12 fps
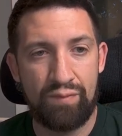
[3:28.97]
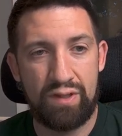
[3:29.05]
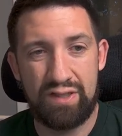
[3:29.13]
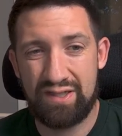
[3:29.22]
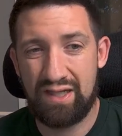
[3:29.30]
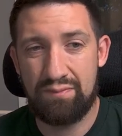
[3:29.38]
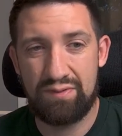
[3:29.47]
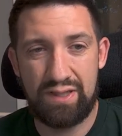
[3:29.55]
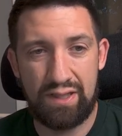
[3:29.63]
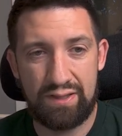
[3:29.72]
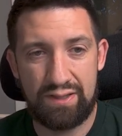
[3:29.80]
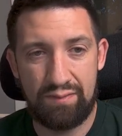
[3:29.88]
This keeps
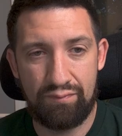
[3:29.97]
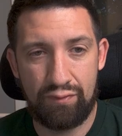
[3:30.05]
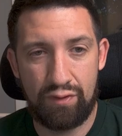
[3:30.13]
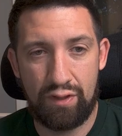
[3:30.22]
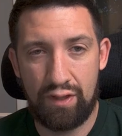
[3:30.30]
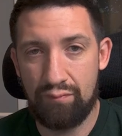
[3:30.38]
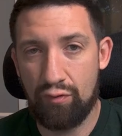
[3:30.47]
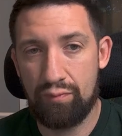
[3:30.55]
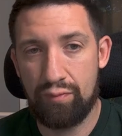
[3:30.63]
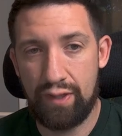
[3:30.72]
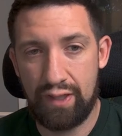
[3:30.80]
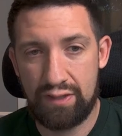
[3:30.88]
things simpler and more
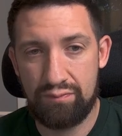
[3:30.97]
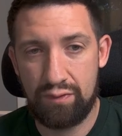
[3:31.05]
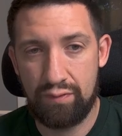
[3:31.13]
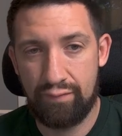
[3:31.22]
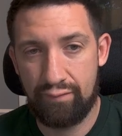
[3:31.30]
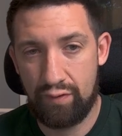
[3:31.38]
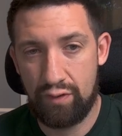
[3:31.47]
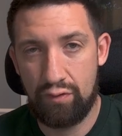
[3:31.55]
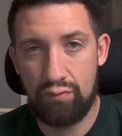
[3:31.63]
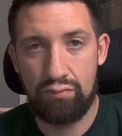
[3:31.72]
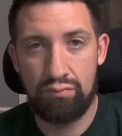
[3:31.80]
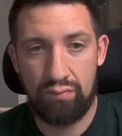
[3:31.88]
predictable for
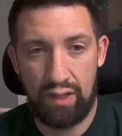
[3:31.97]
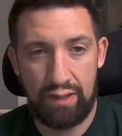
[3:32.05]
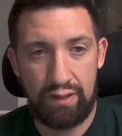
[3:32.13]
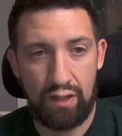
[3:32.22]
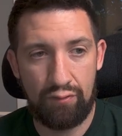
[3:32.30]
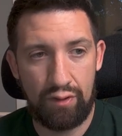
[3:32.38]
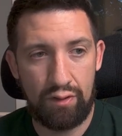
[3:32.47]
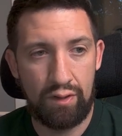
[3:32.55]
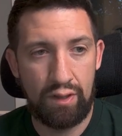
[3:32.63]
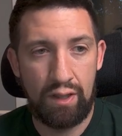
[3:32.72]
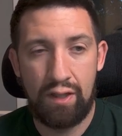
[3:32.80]
you and the owner,